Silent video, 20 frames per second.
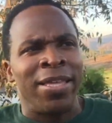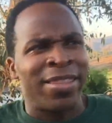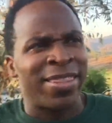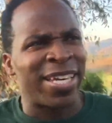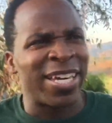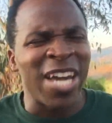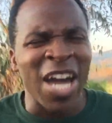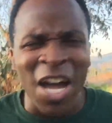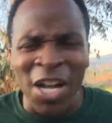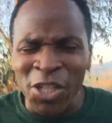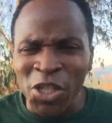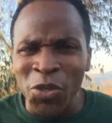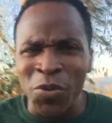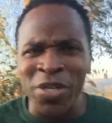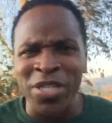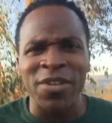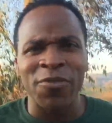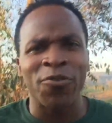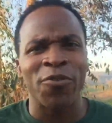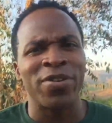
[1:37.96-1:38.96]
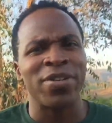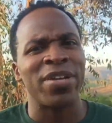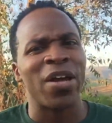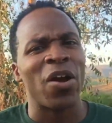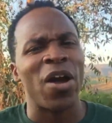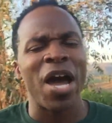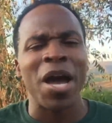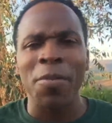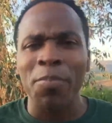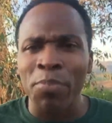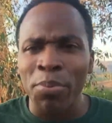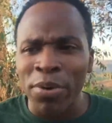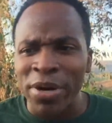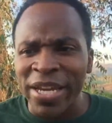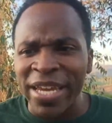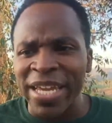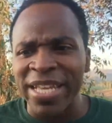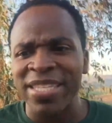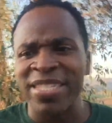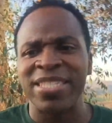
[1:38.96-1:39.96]
the country, different
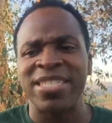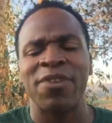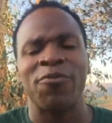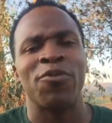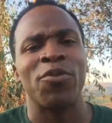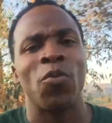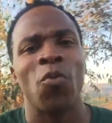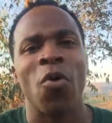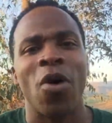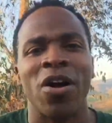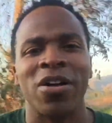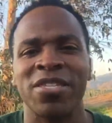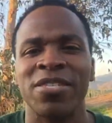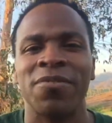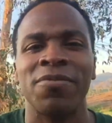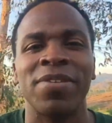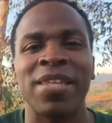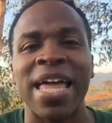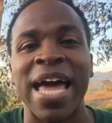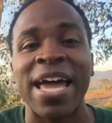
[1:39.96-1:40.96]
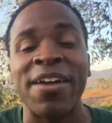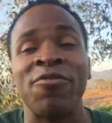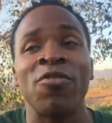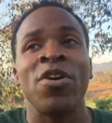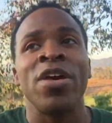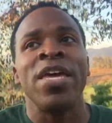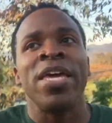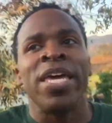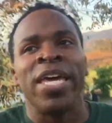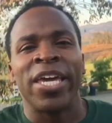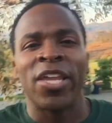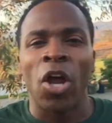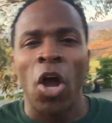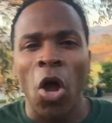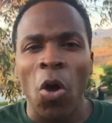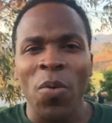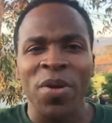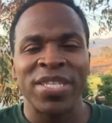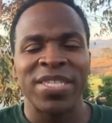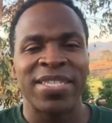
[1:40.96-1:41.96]
upbringings, different walks of life. It
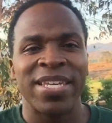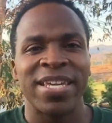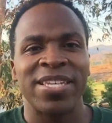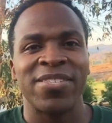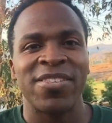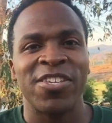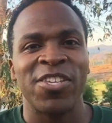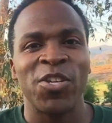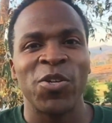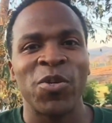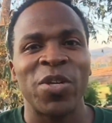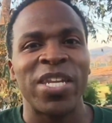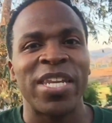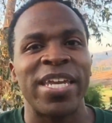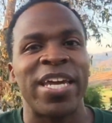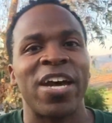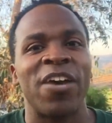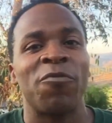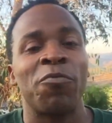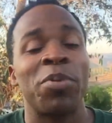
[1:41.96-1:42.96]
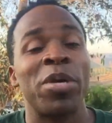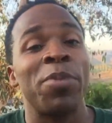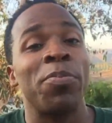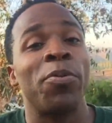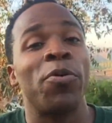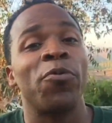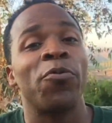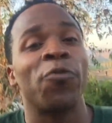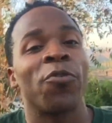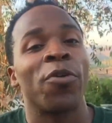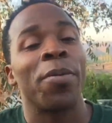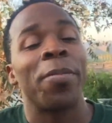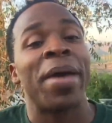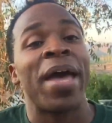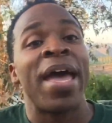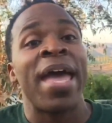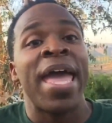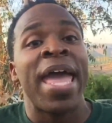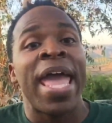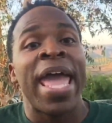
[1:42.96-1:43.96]
always takes the unity of people from
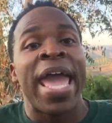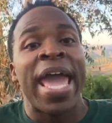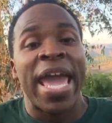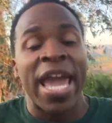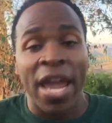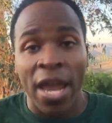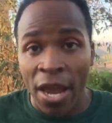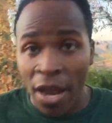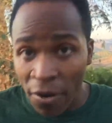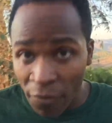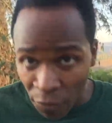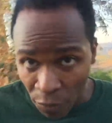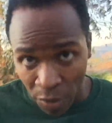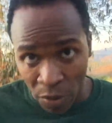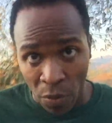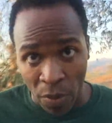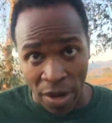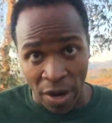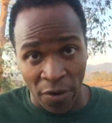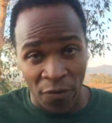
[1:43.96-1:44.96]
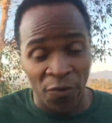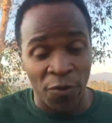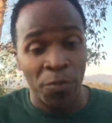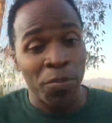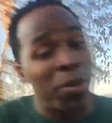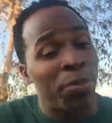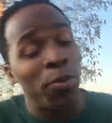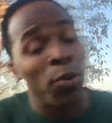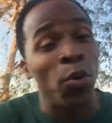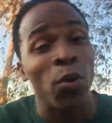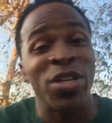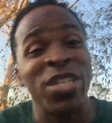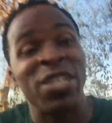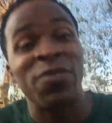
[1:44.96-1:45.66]
everywhere, from people who are